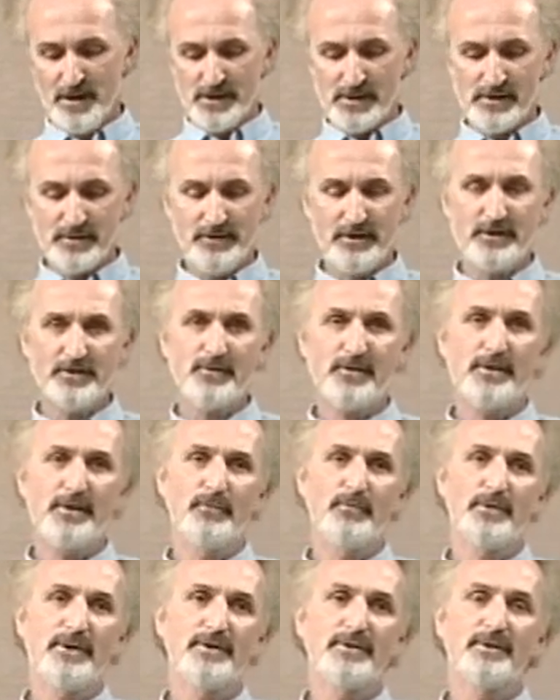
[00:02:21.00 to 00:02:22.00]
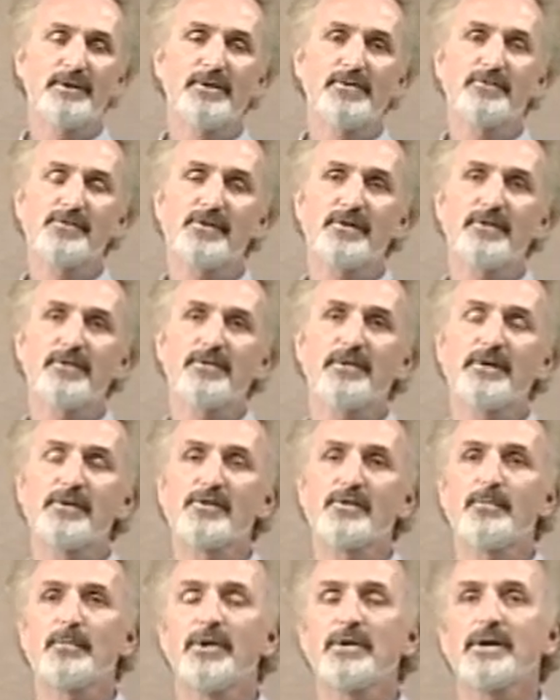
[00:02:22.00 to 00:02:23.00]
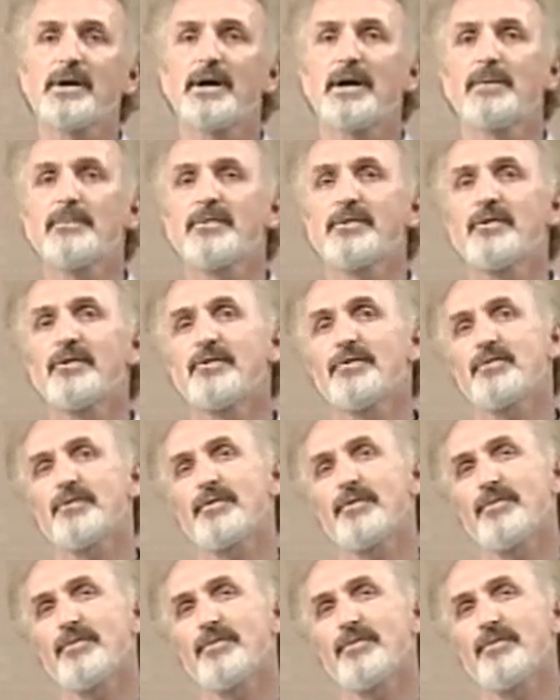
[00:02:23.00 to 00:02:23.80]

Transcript: So you can see one of the interesting things about compositions